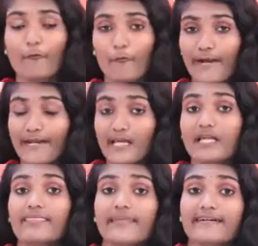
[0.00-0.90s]
When
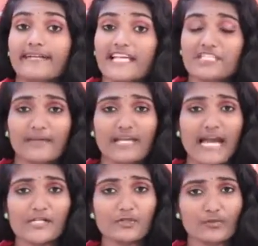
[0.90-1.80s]
the Dutch
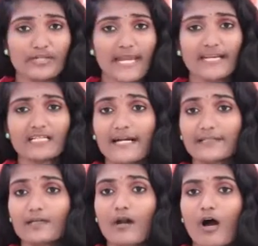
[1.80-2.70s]
began to gain
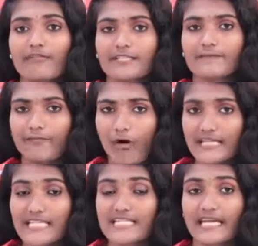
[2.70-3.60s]
control over the
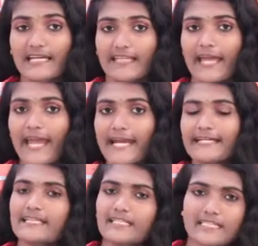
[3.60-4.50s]
forest in the
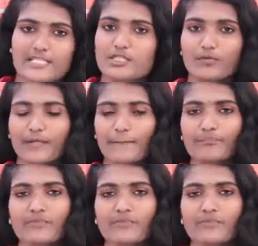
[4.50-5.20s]
18th century,